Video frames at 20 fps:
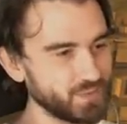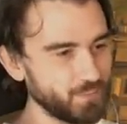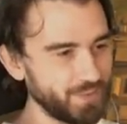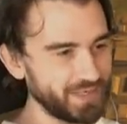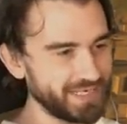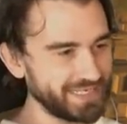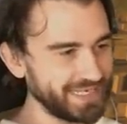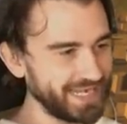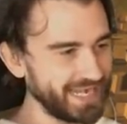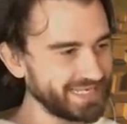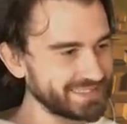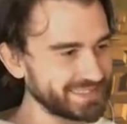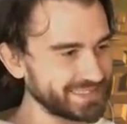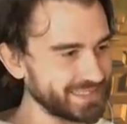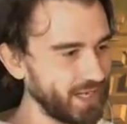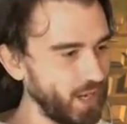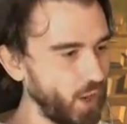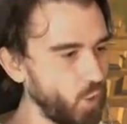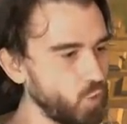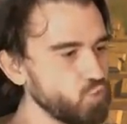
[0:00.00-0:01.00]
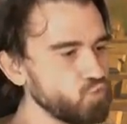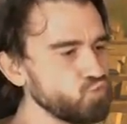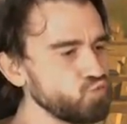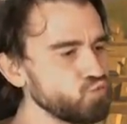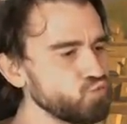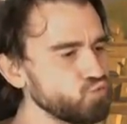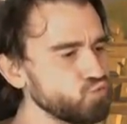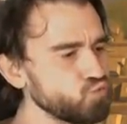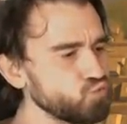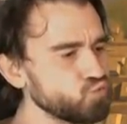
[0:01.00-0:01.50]
I can't.
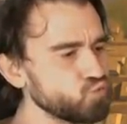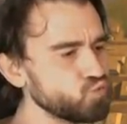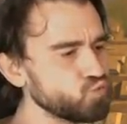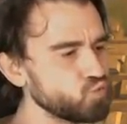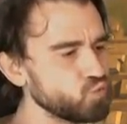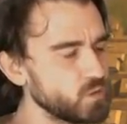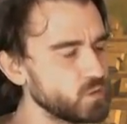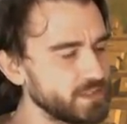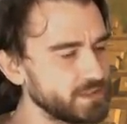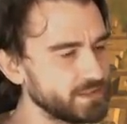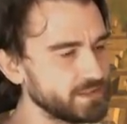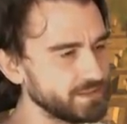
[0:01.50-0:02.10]
Oh!